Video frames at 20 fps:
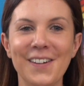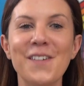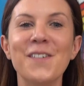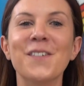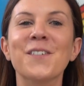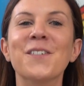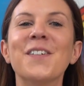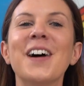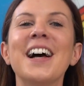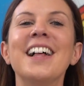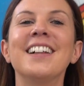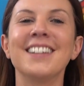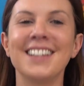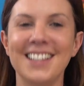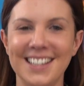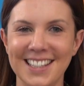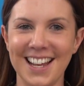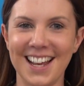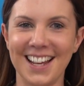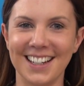Well
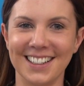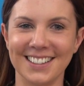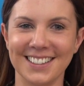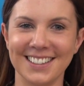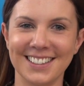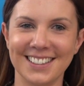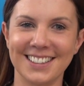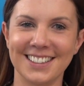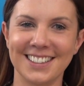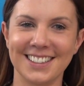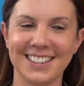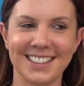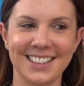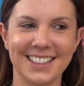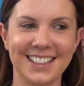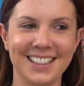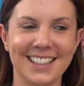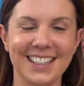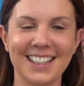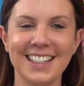done.
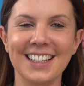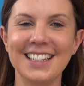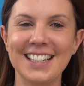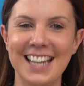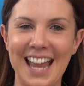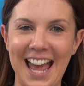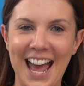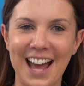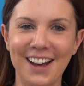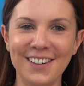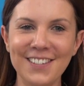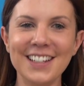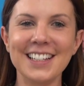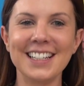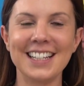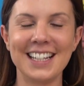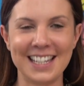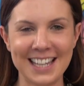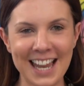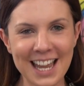Now,
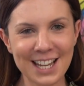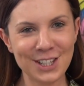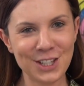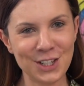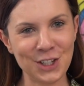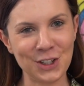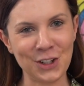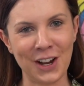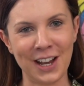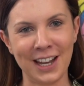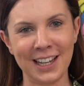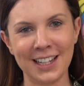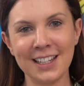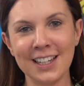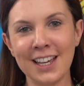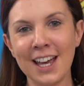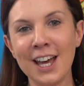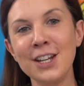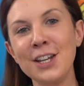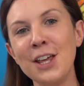let's try
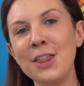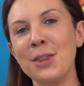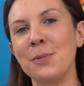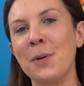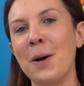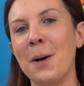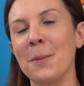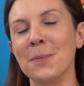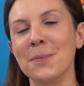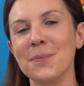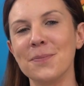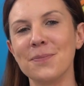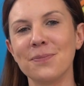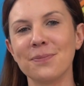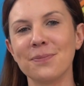another one.